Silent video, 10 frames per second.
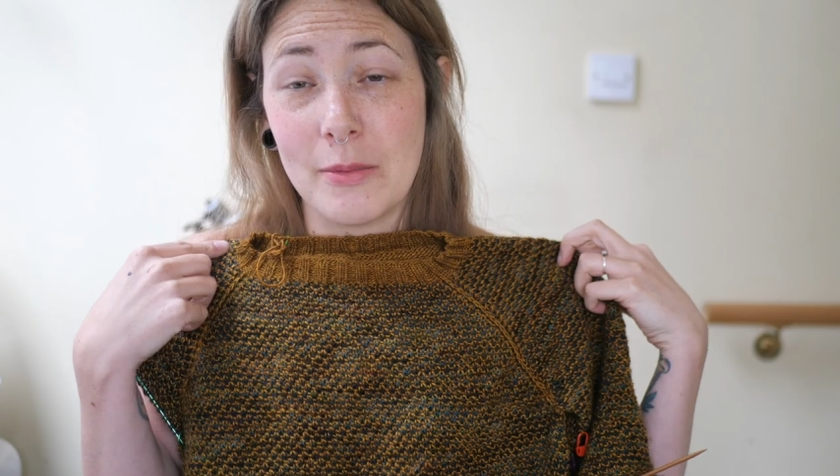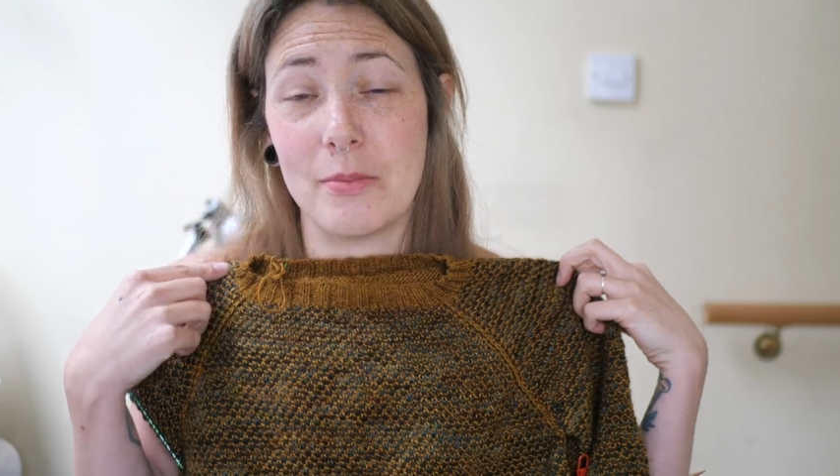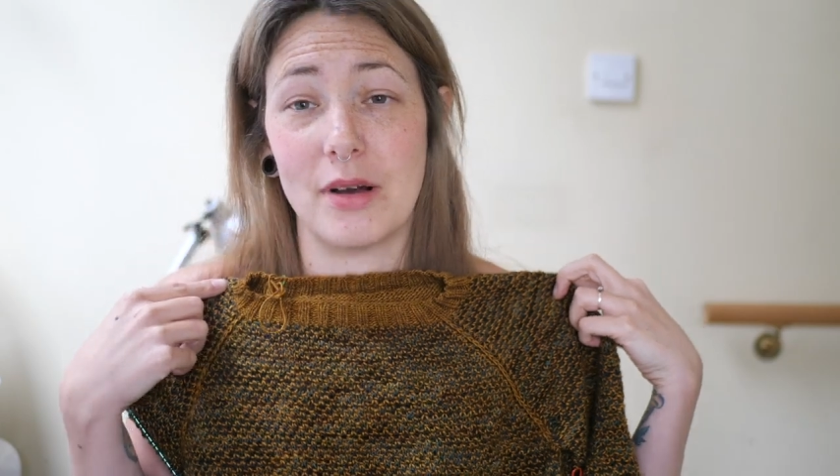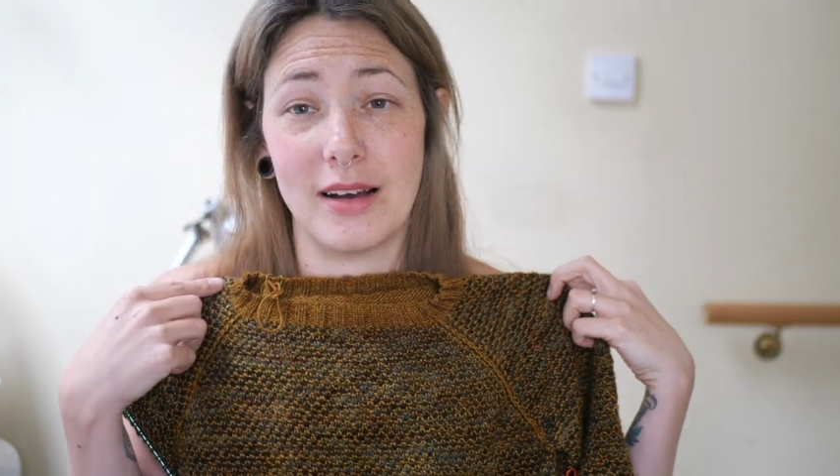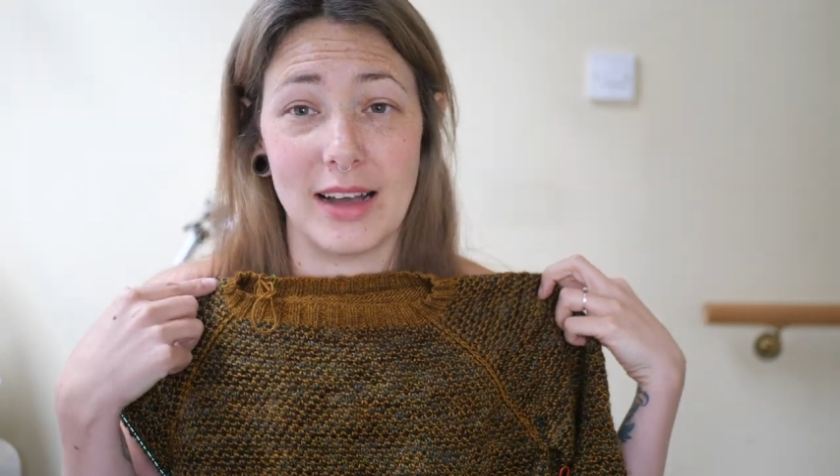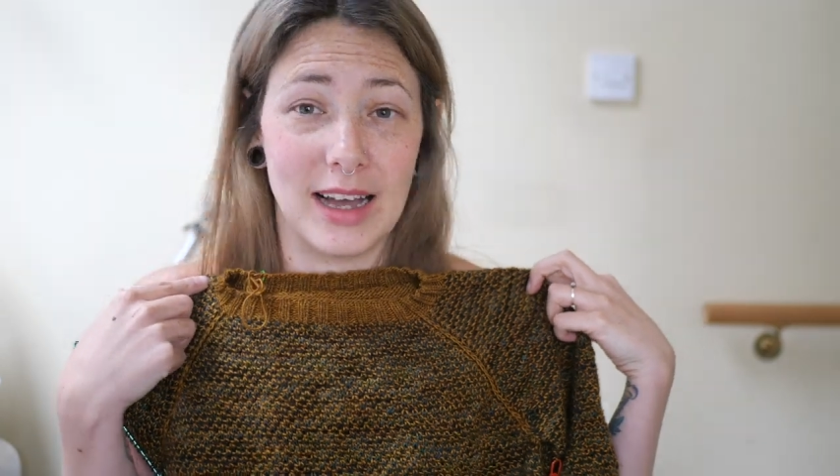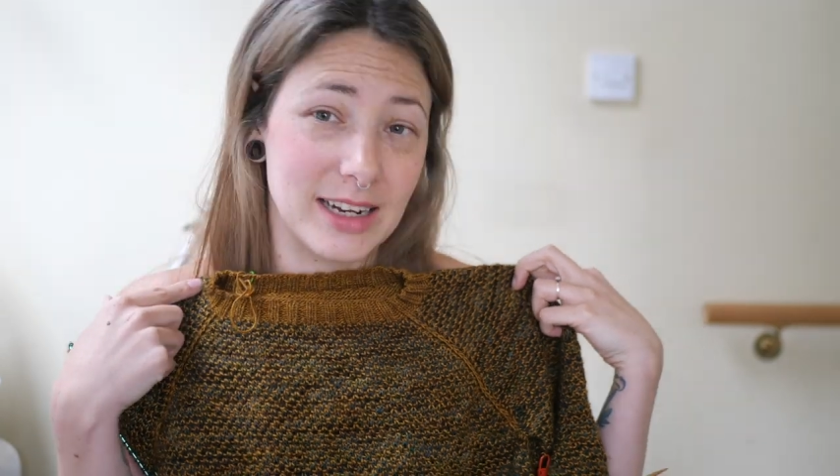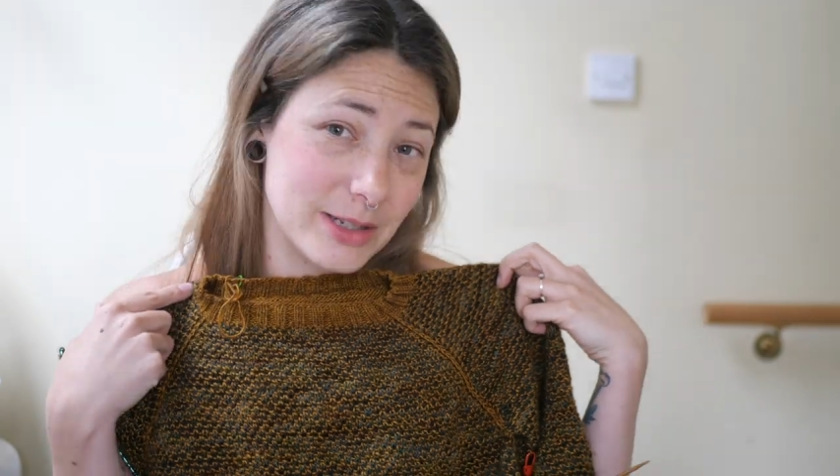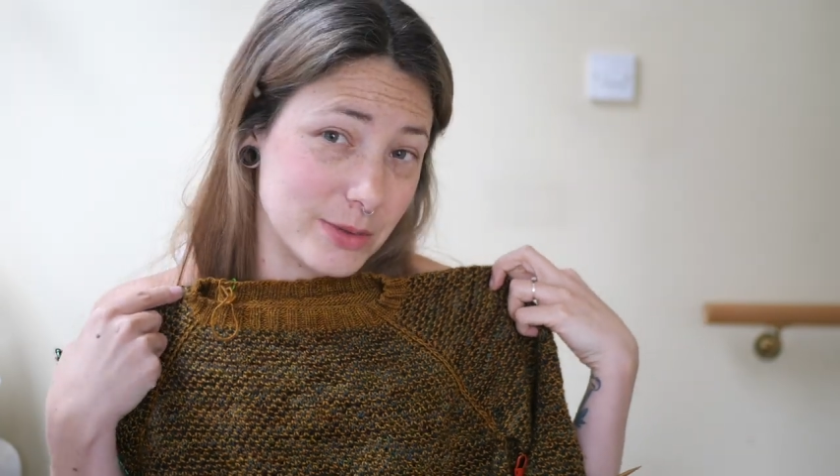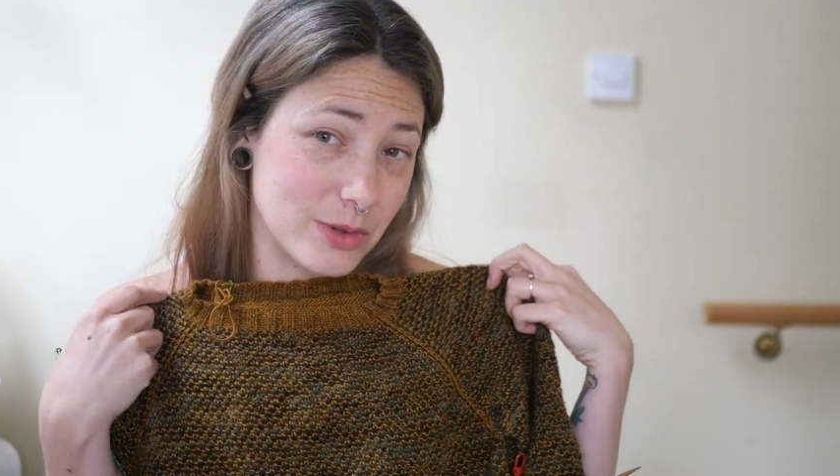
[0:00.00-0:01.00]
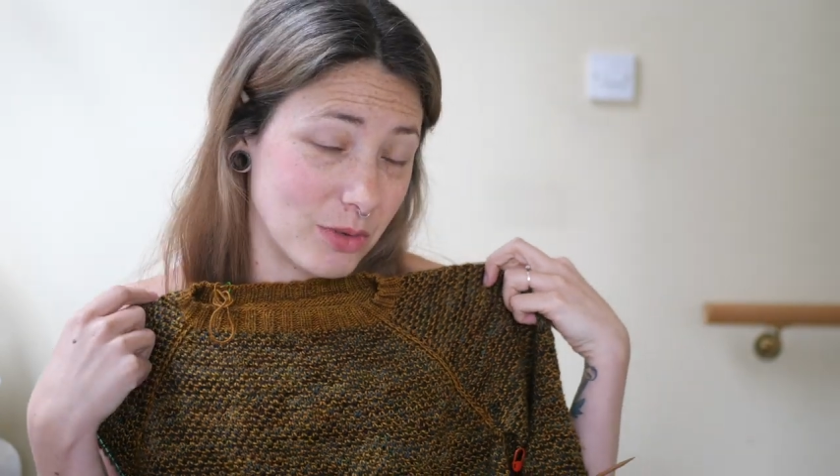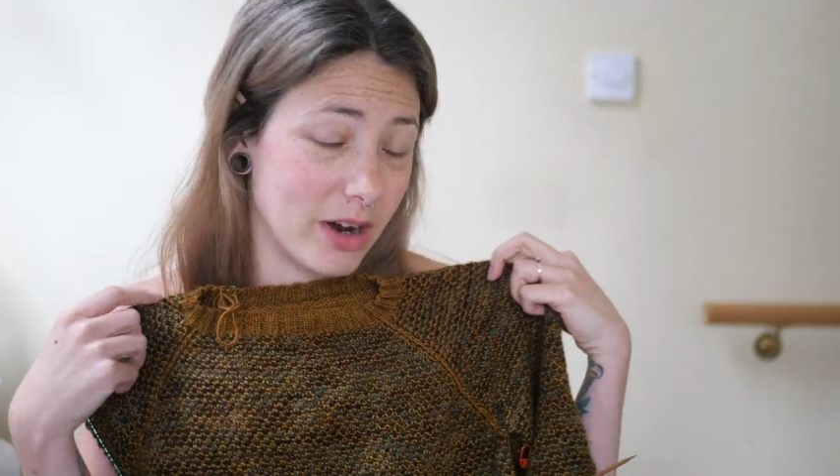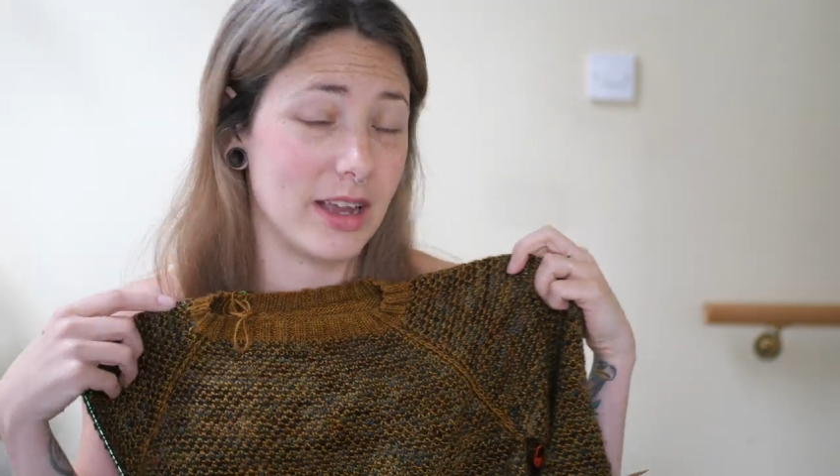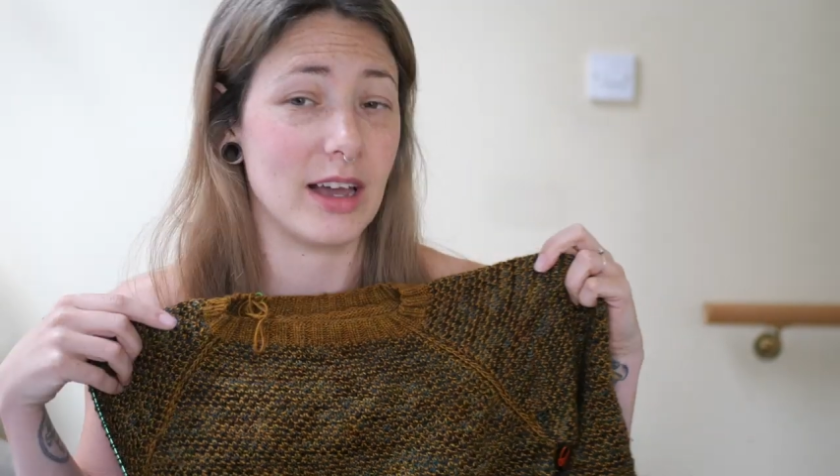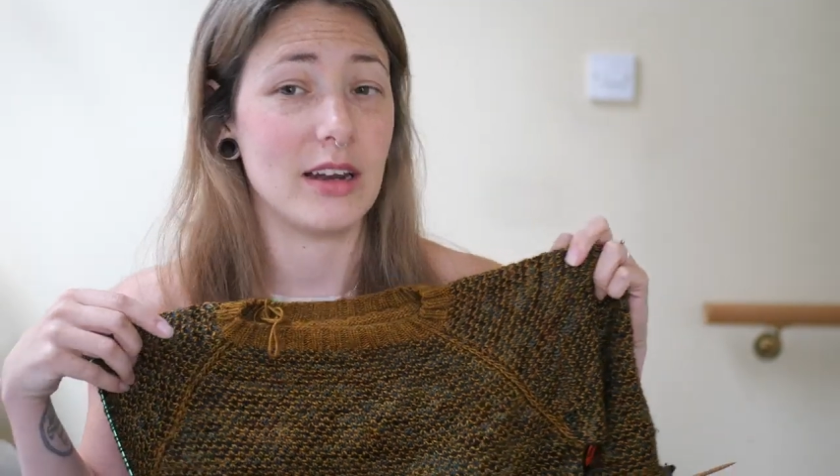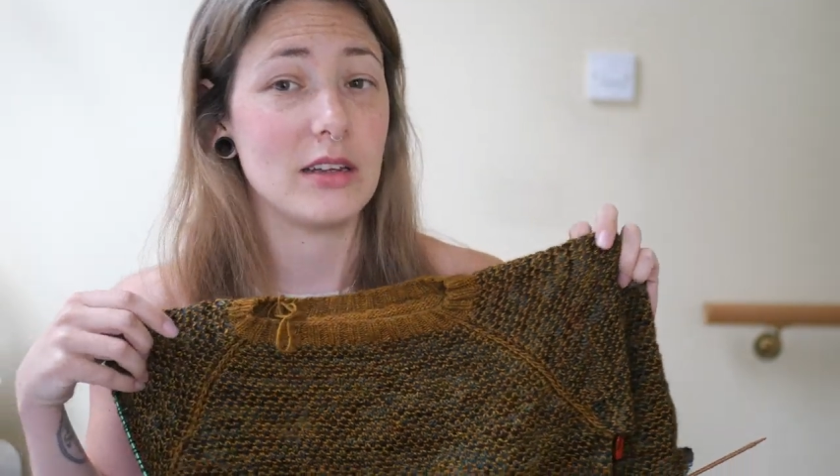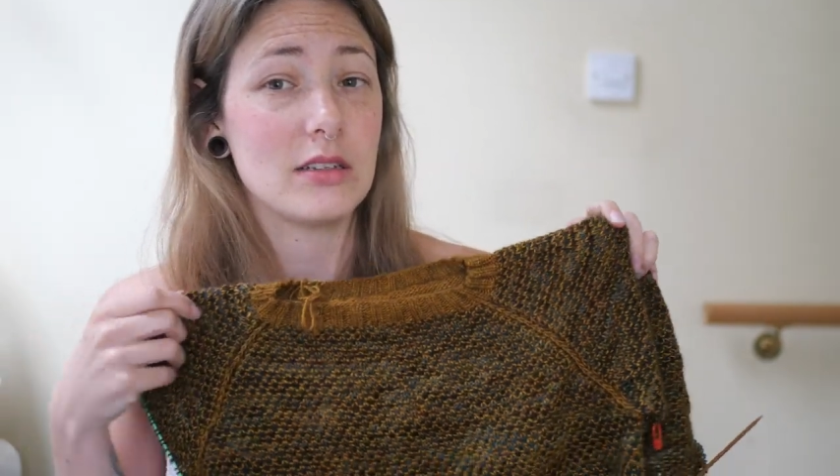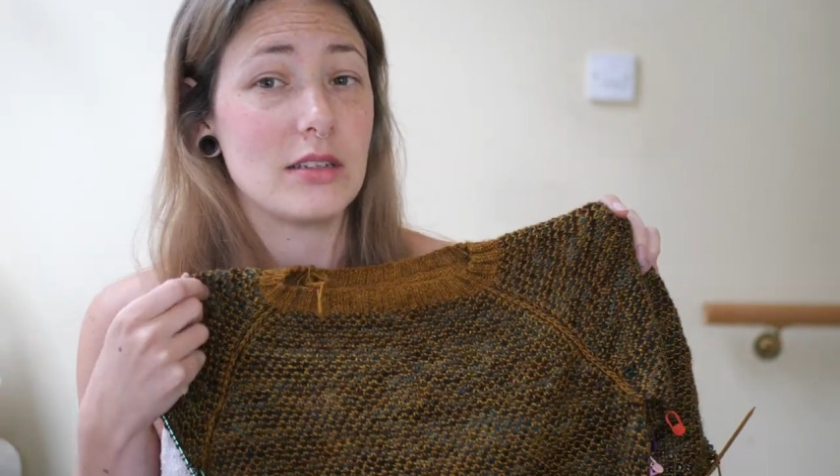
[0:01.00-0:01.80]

but Alex was right, and